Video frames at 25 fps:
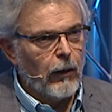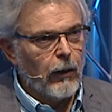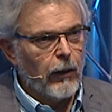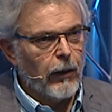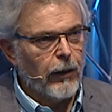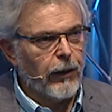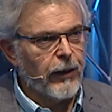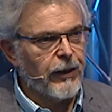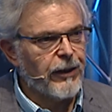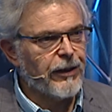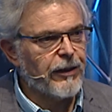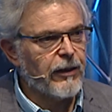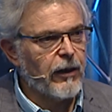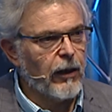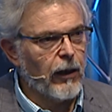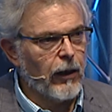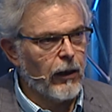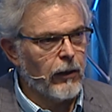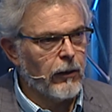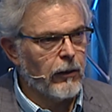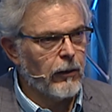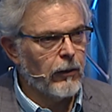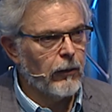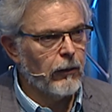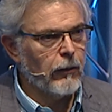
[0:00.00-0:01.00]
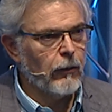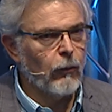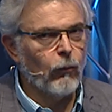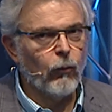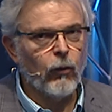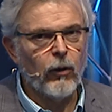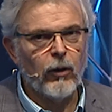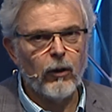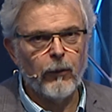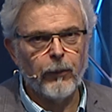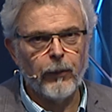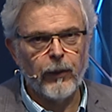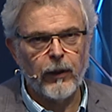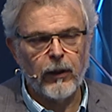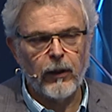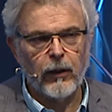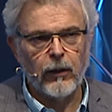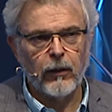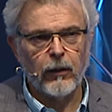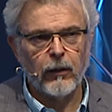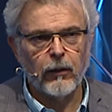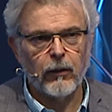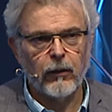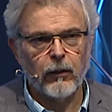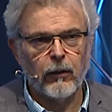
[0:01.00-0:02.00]
the site will be
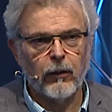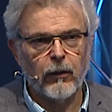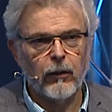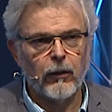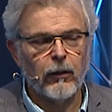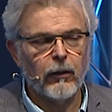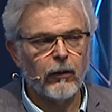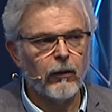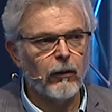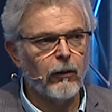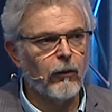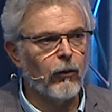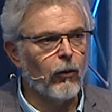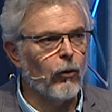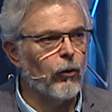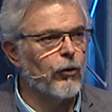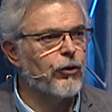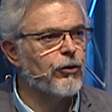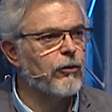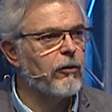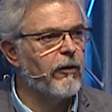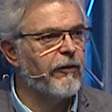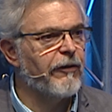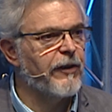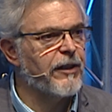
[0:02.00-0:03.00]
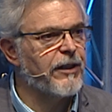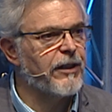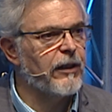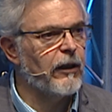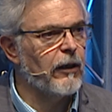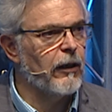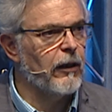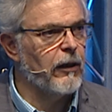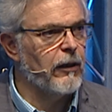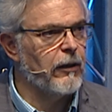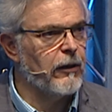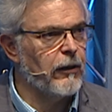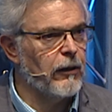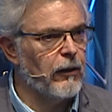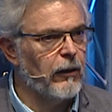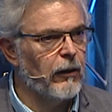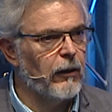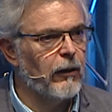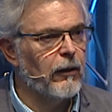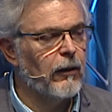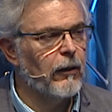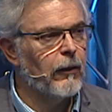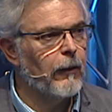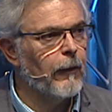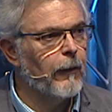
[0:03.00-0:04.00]
also a facility
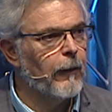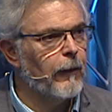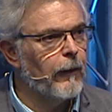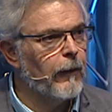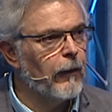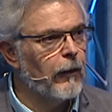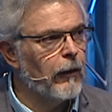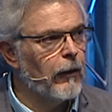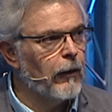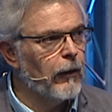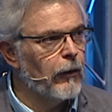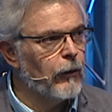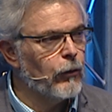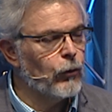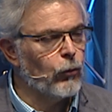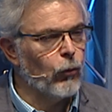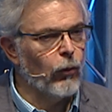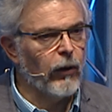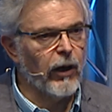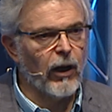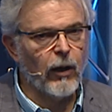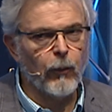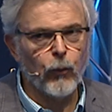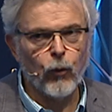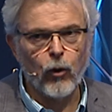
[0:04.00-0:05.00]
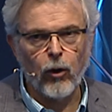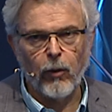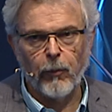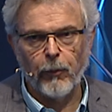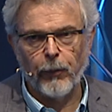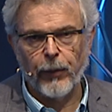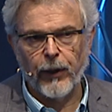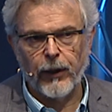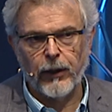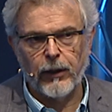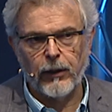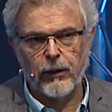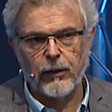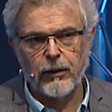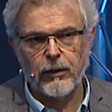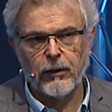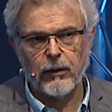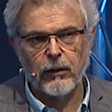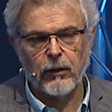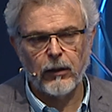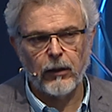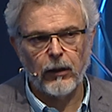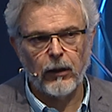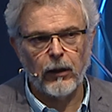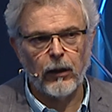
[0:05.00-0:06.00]
to help companies
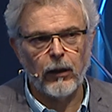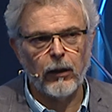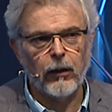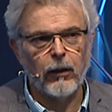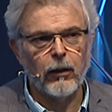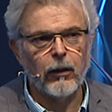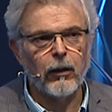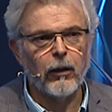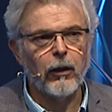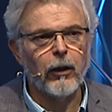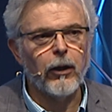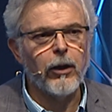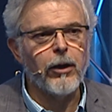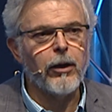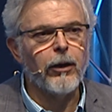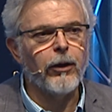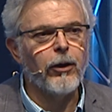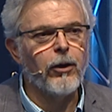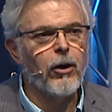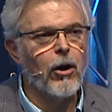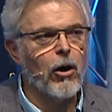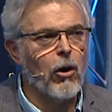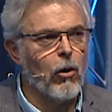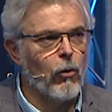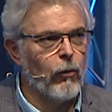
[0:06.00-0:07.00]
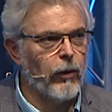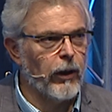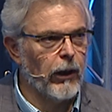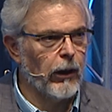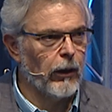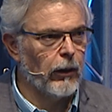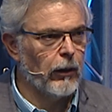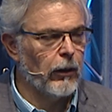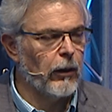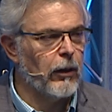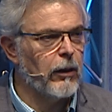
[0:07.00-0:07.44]
in knowing